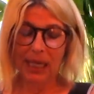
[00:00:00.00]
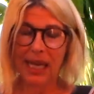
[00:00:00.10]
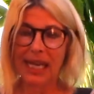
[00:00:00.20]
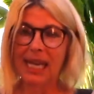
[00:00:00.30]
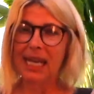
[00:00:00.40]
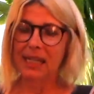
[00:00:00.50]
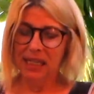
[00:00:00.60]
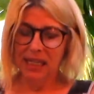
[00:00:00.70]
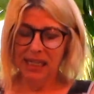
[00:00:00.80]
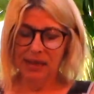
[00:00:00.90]
Again,
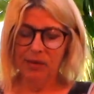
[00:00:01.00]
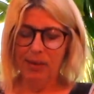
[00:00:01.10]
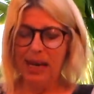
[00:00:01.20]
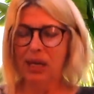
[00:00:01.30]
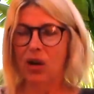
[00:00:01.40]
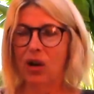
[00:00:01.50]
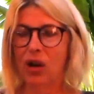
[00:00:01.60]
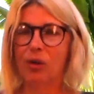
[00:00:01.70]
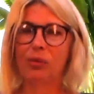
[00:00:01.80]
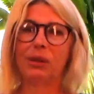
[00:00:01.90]
remain
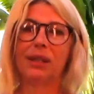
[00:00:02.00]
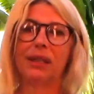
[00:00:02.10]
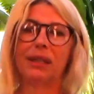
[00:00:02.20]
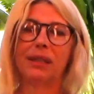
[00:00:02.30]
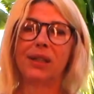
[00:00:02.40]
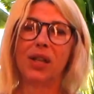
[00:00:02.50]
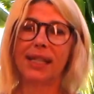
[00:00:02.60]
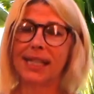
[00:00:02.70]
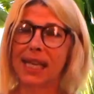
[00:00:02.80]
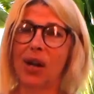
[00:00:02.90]
calm. They're not
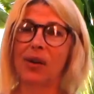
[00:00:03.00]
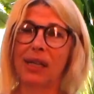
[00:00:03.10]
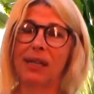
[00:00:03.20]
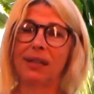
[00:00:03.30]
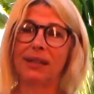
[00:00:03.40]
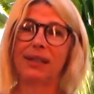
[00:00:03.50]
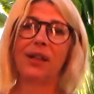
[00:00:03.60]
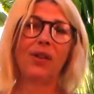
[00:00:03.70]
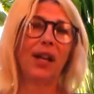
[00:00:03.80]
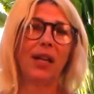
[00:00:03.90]
scary.
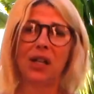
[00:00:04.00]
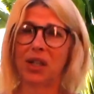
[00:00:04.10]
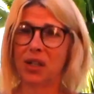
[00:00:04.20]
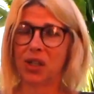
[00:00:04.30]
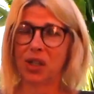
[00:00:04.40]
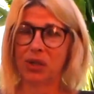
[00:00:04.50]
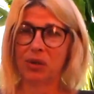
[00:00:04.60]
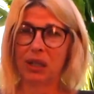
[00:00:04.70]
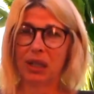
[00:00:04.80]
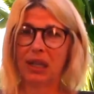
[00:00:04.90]
They're not going to hurt you.
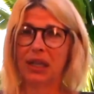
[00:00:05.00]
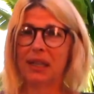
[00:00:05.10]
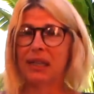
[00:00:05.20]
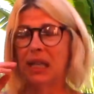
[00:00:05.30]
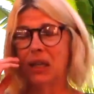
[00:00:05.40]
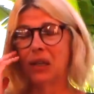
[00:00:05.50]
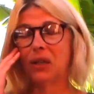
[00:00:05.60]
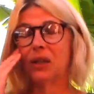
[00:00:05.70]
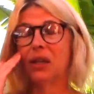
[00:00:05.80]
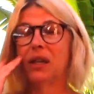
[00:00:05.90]

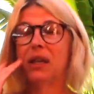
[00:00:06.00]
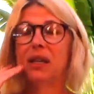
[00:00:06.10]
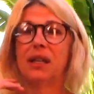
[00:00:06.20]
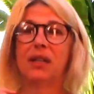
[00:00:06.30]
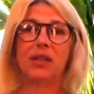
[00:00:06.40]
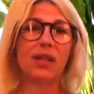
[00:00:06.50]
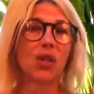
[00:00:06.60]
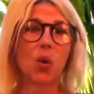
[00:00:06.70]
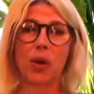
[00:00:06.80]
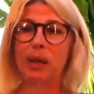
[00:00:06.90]
They're, they're just
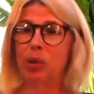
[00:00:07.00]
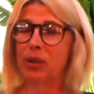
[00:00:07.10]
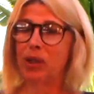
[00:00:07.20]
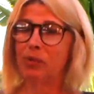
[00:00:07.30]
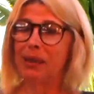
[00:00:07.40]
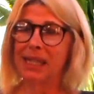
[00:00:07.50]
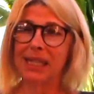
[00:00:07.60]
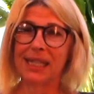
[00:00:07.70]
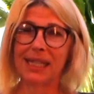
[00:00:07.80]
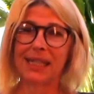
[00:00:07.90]
going about their
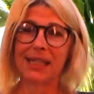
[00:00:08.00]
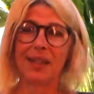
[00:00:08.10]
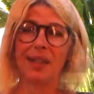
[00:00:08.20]
business.